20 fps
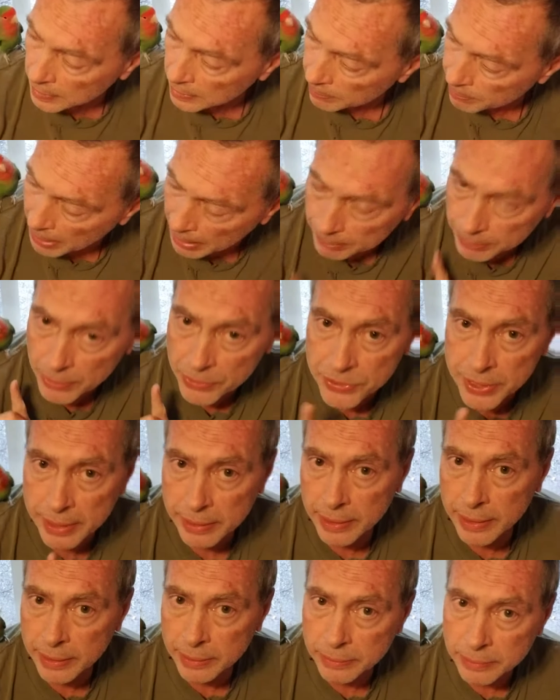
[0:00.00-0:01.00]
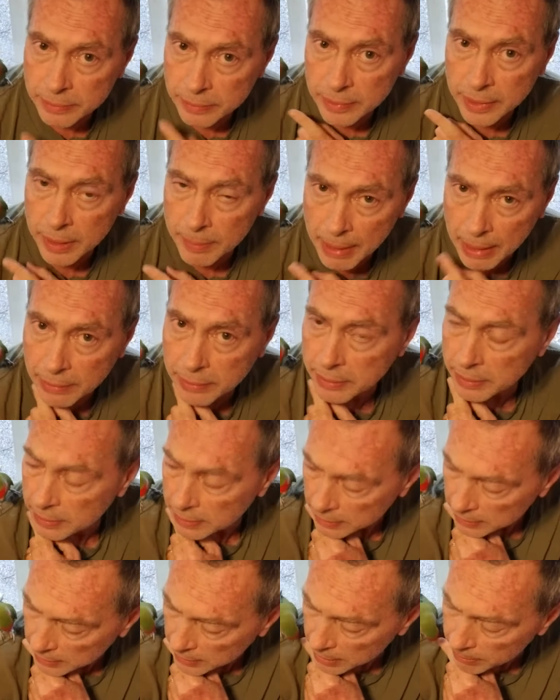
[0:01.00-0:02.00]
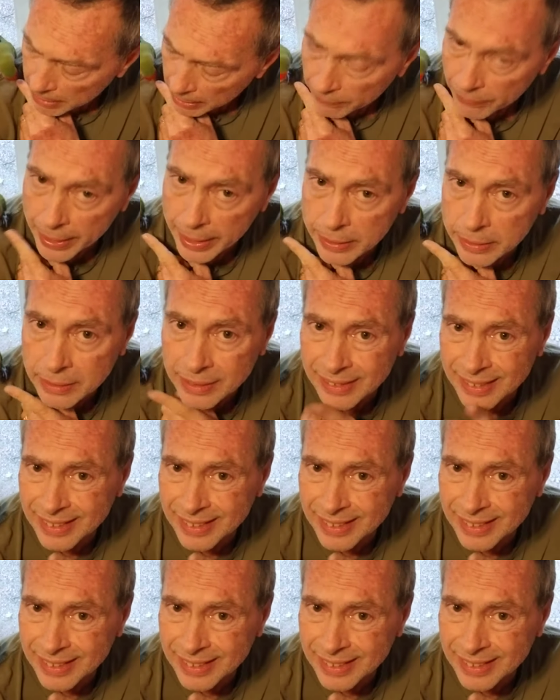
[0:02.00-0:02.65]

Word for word: Pablo, say hello. Come on, come on then.